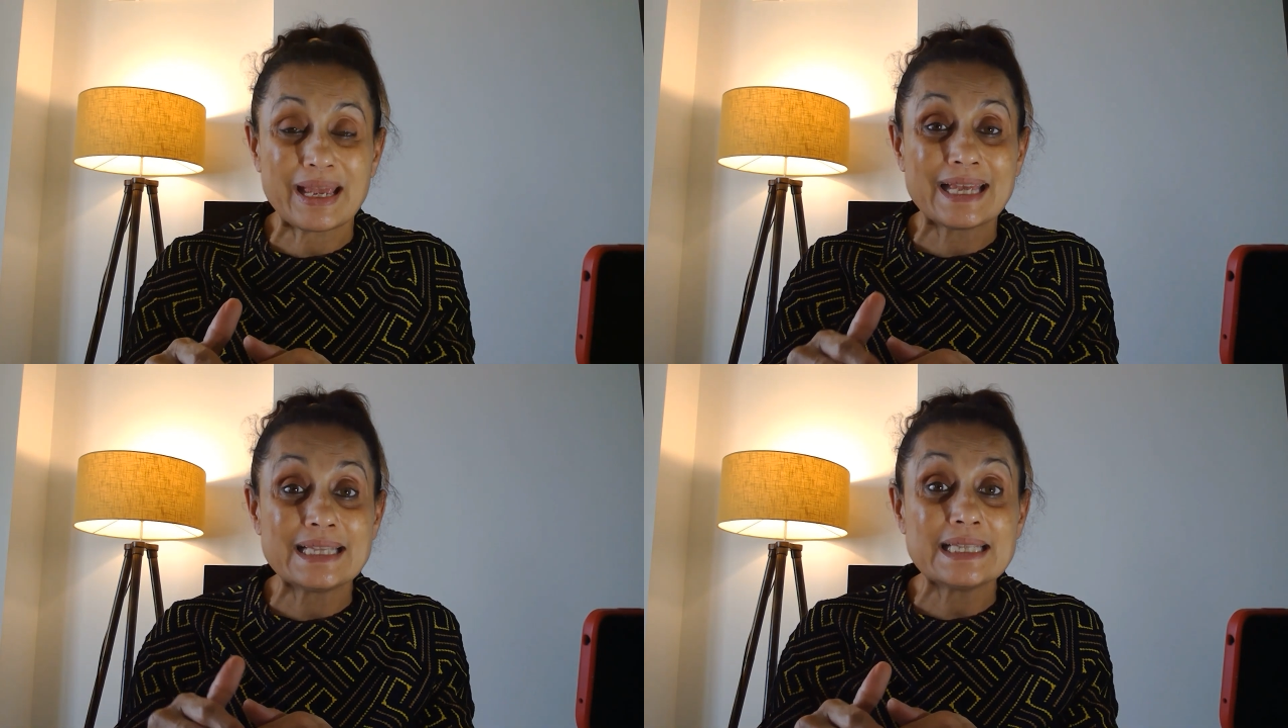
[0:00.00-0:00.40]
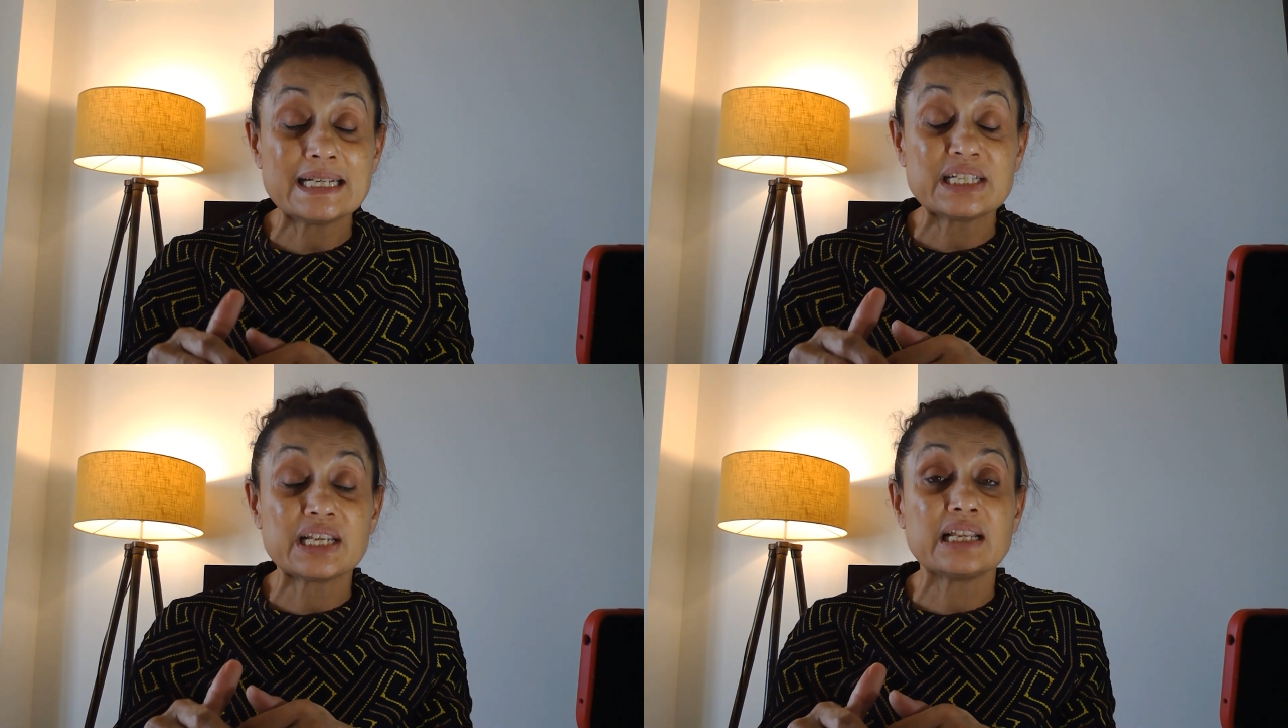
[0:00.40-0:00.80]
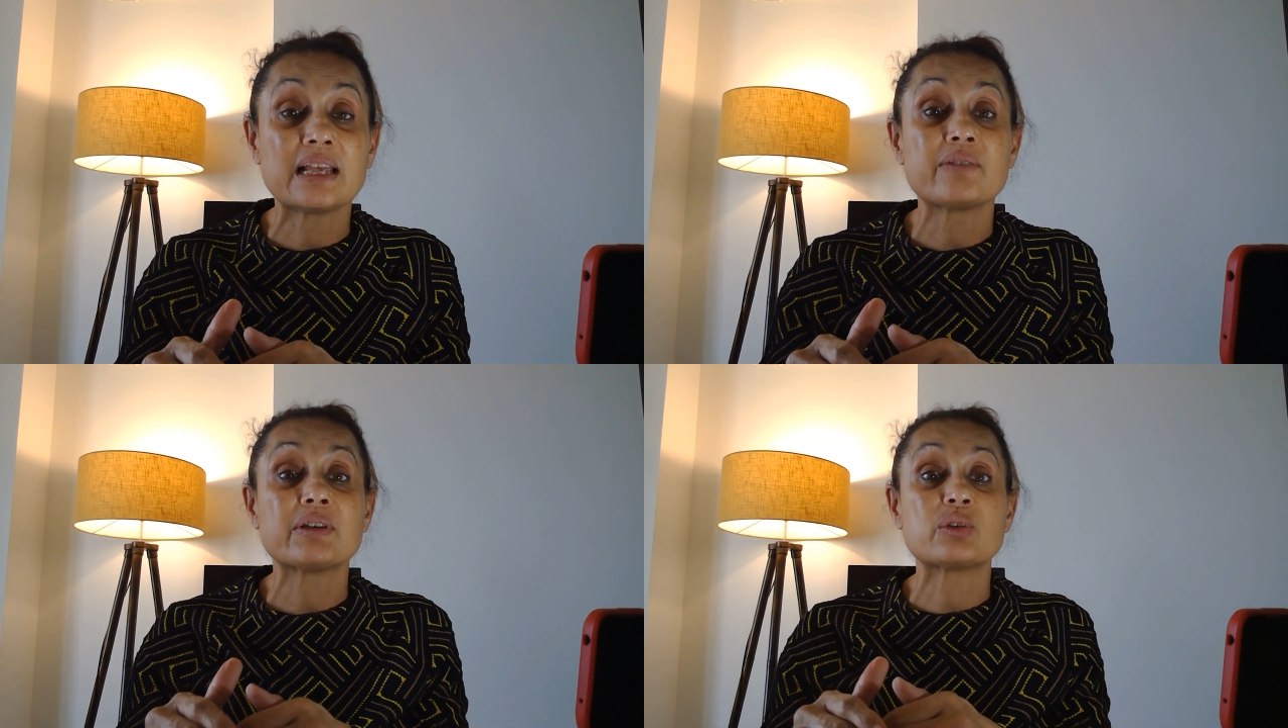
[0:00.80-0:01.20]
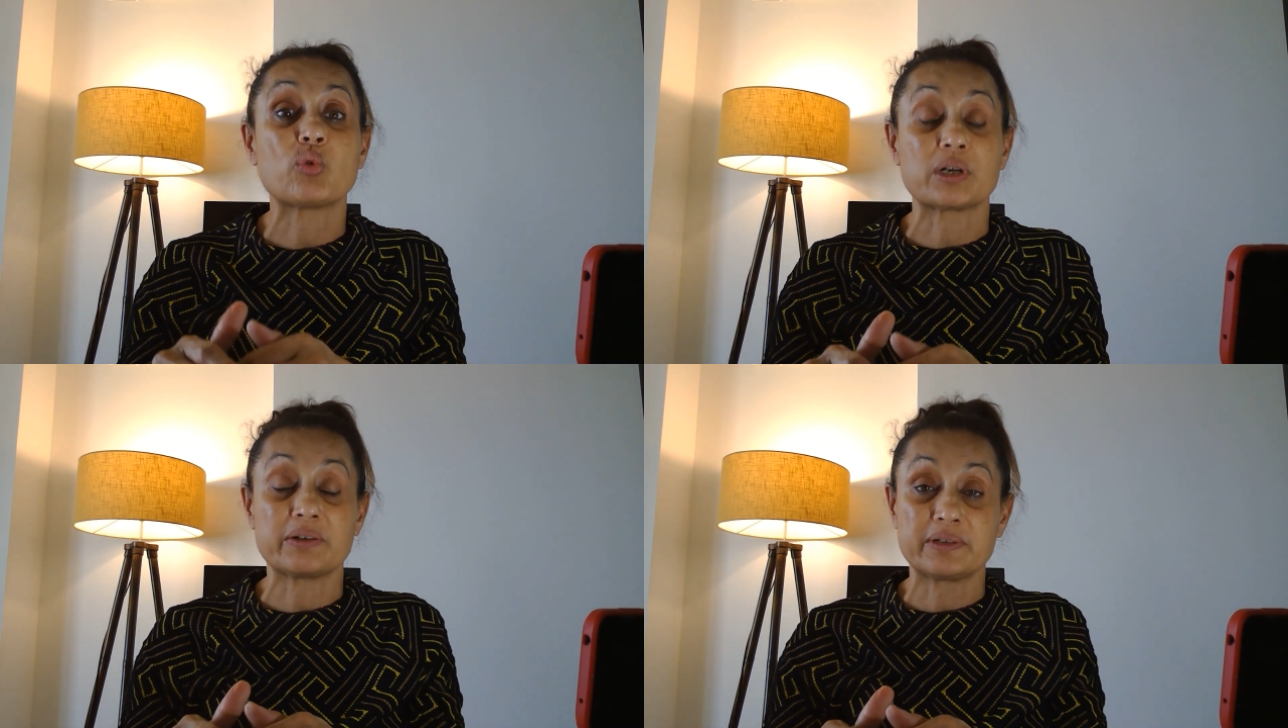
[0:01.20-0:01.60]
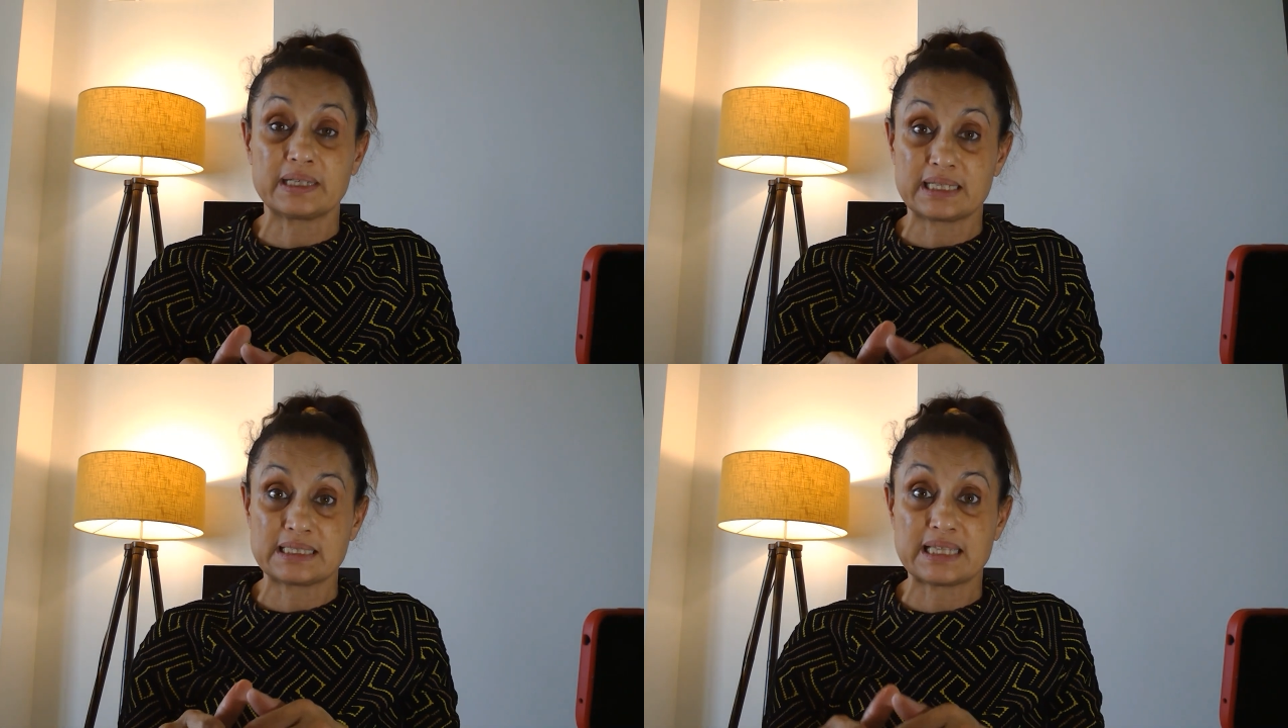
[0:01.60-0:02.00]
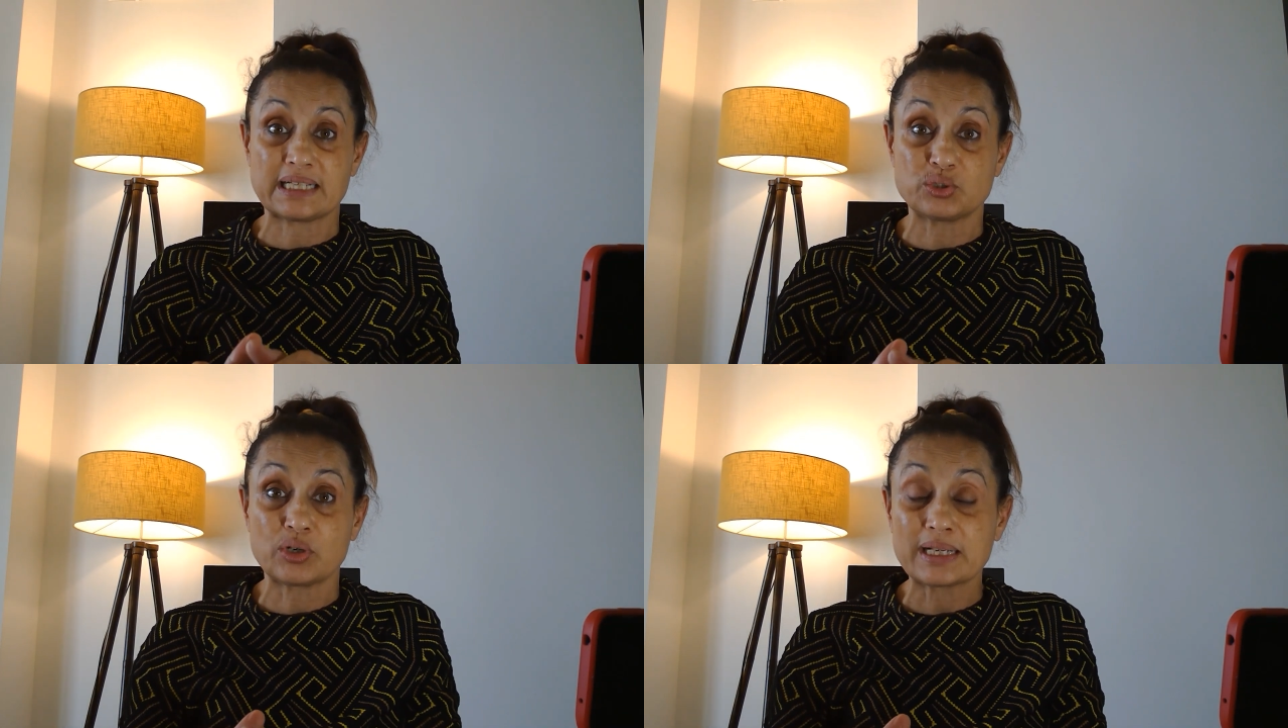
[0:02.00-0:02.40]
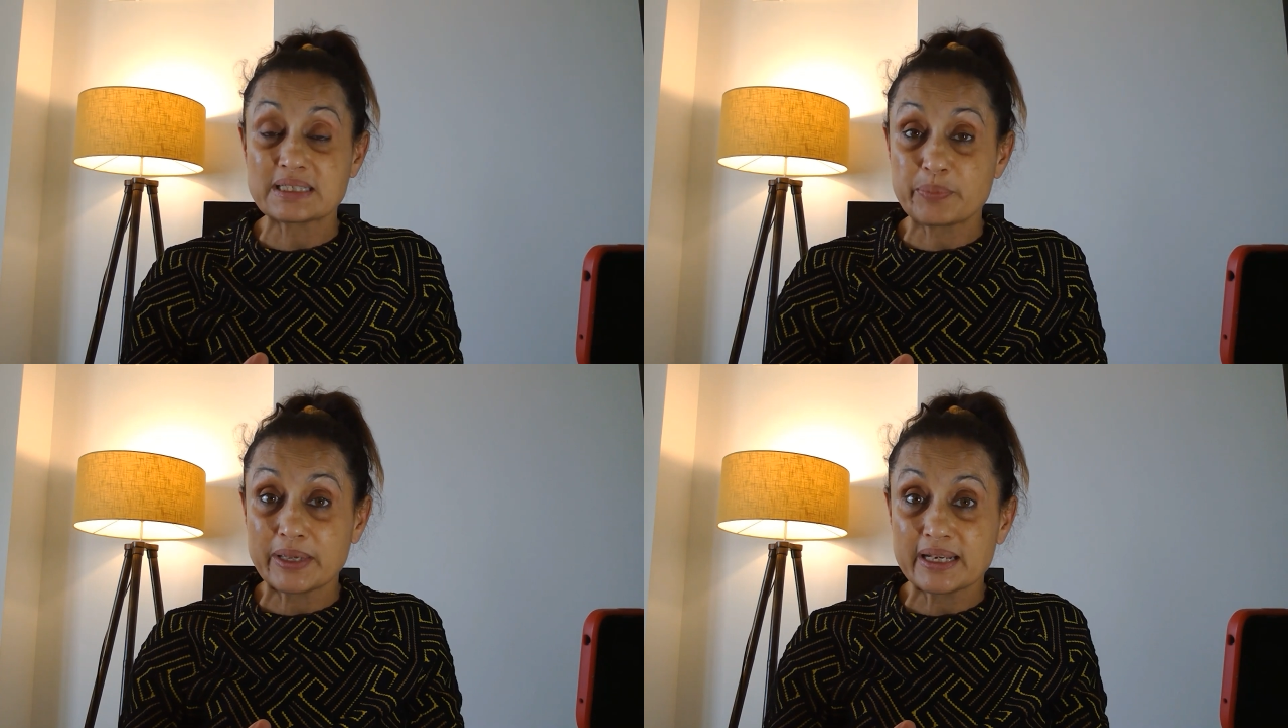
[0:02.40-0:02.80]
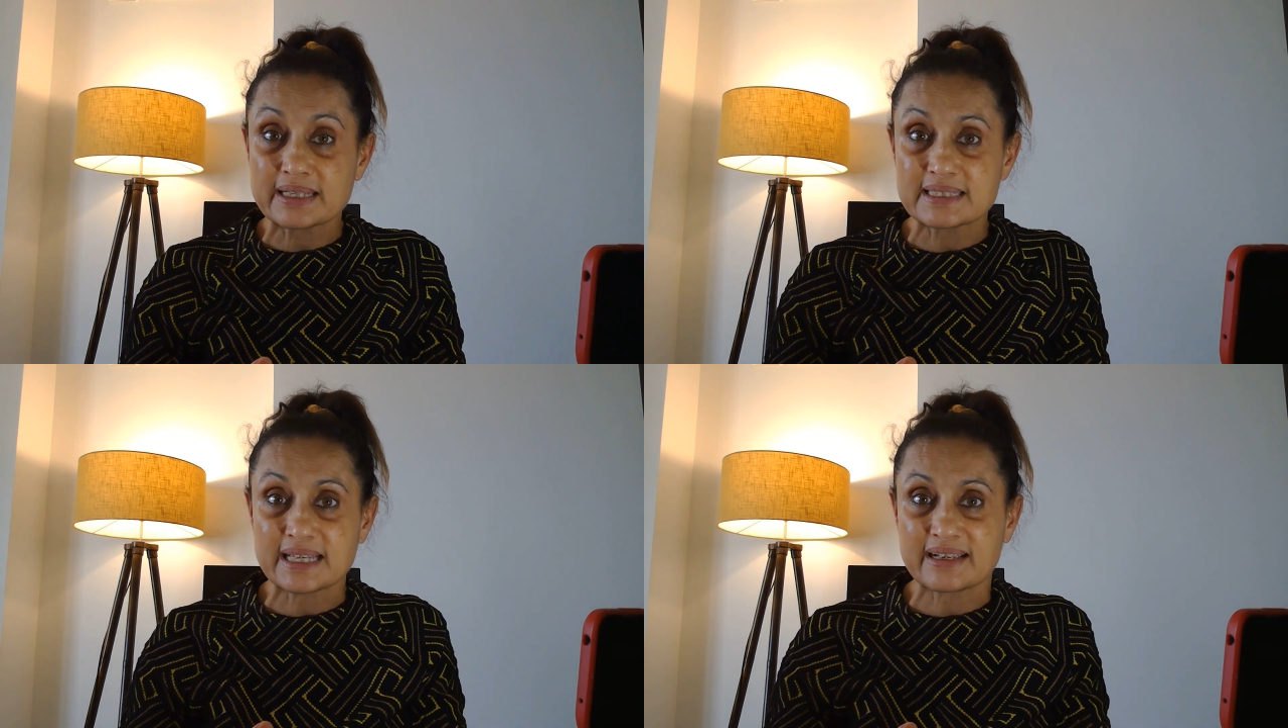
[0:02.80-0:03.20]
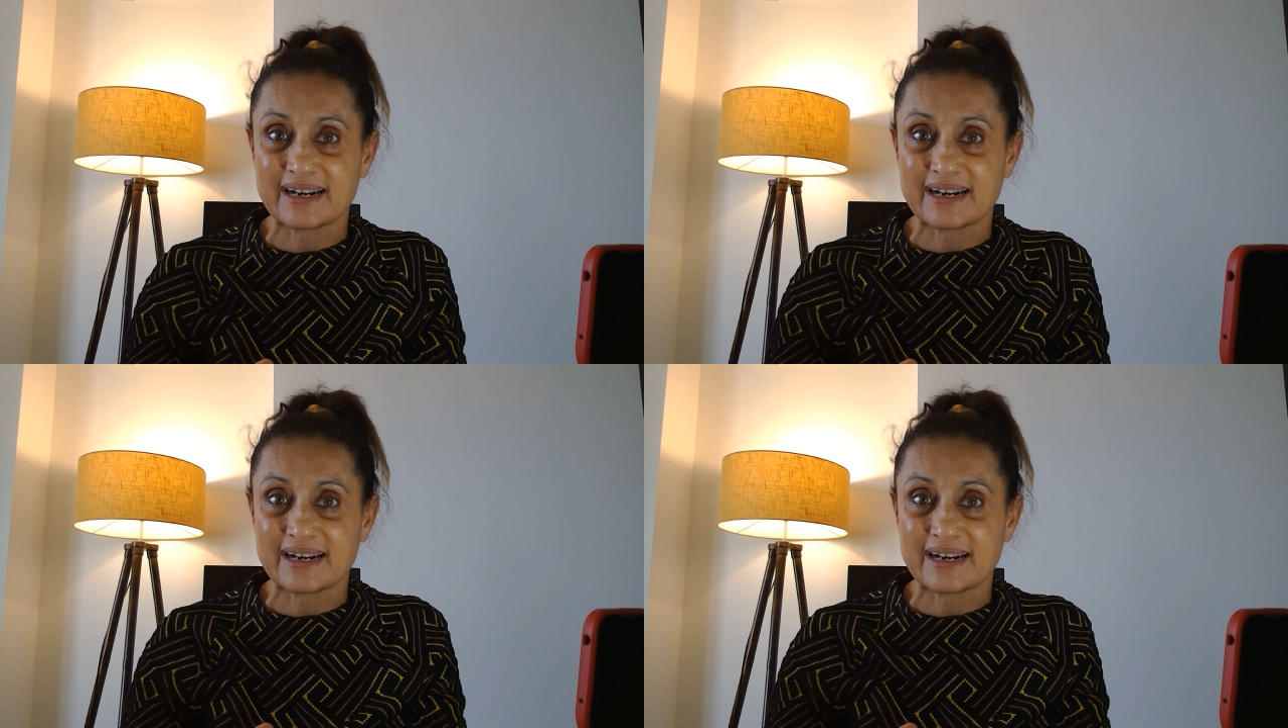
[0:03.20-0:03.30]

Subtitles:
in dealing with whatever it is that you're experiencing